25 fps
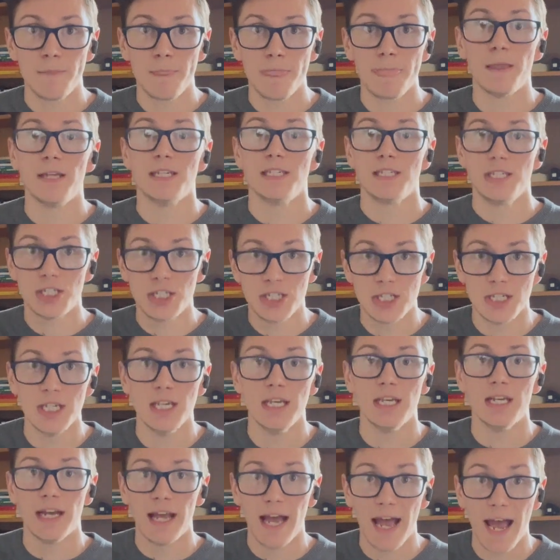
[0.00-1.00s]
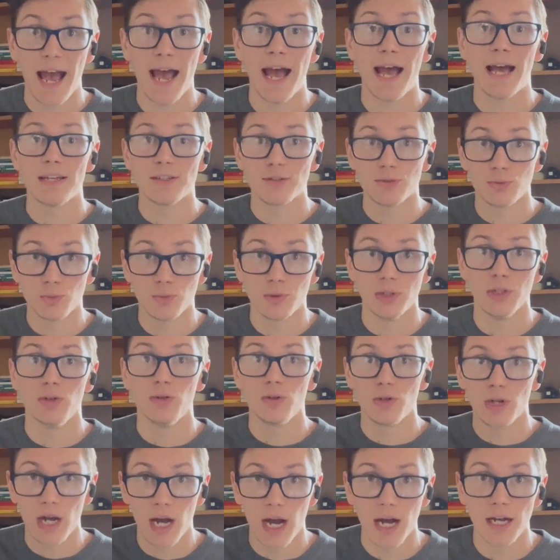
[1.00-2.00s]
that sin has real
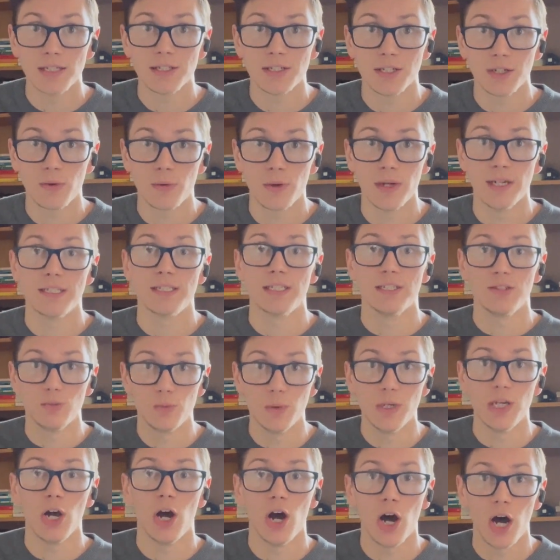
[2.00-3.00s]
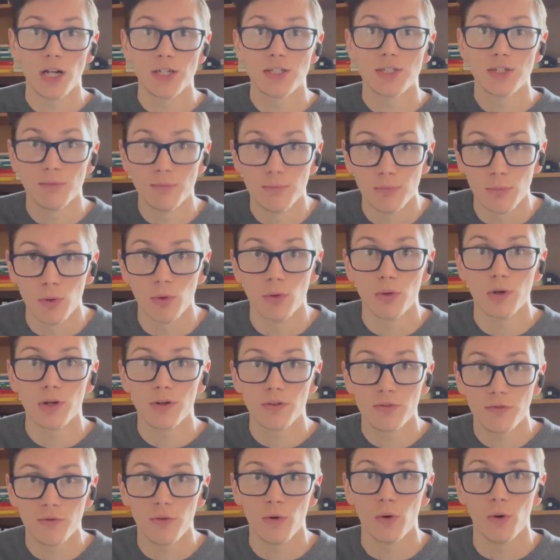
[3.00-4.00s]
consequences. We ought to
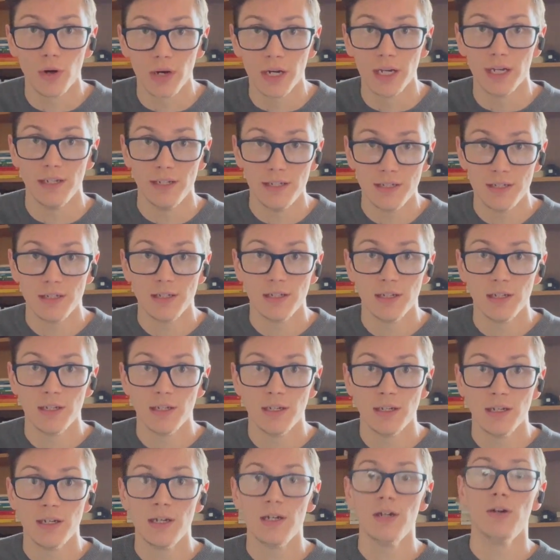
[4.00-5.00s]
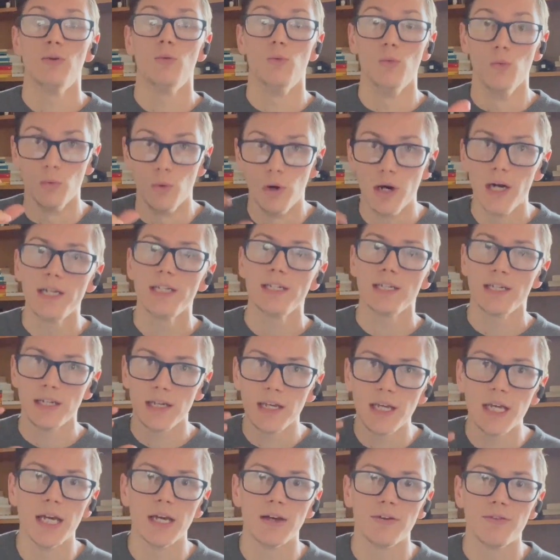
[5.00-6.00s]
mourn for it. What
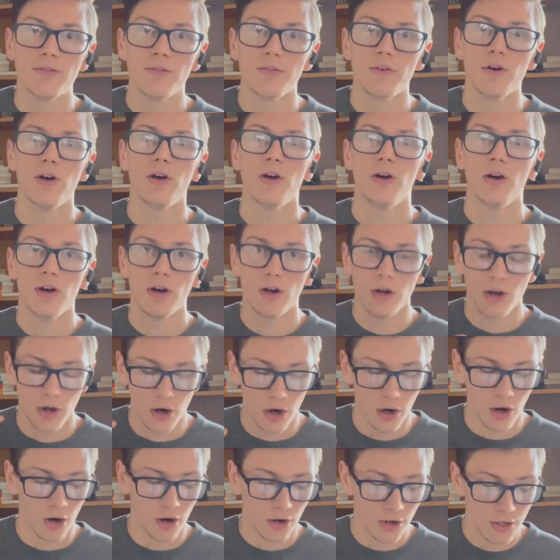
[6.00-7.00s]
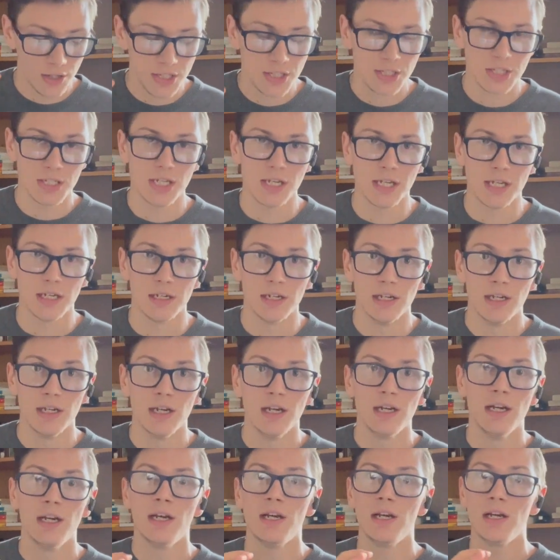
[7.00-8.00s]
if our sin
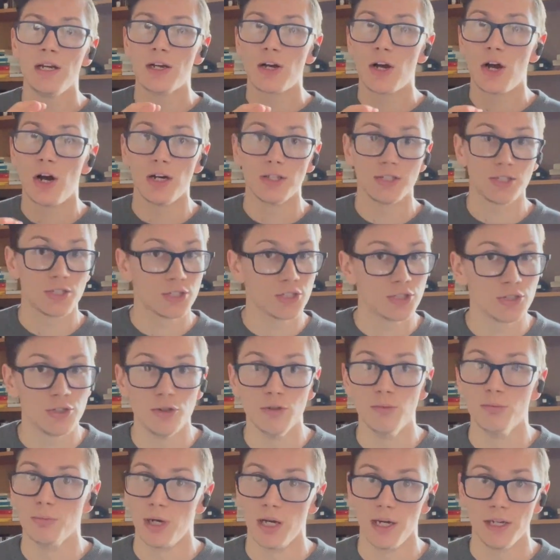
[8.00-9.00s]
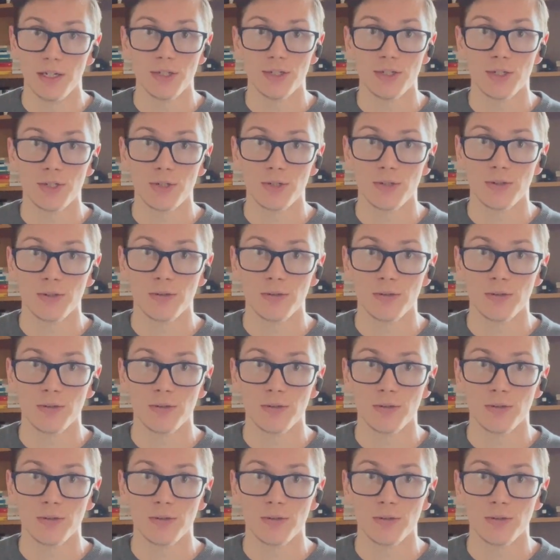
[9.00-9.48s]
costs too much?